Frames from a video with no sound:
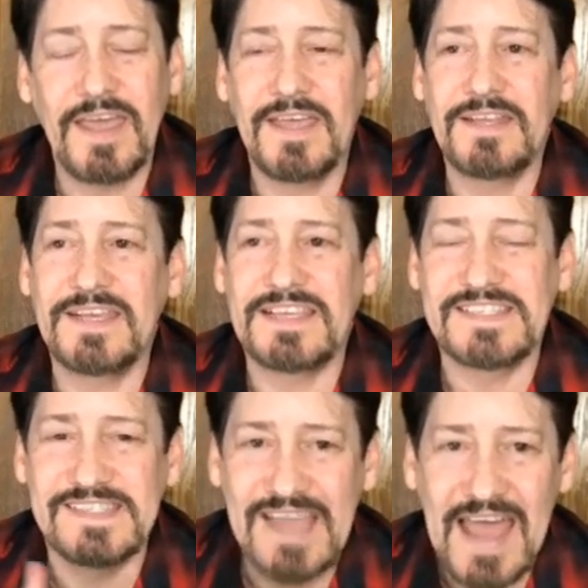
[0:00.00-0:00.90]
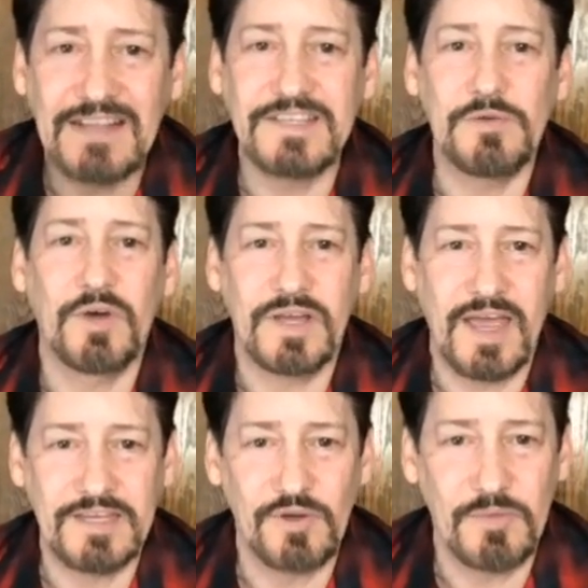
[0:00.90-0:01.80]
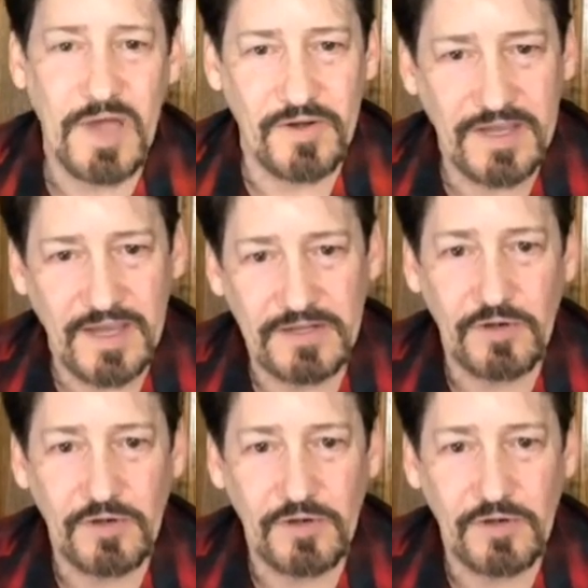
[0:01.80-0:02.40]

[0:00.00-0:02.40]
and exactly what I know about Ed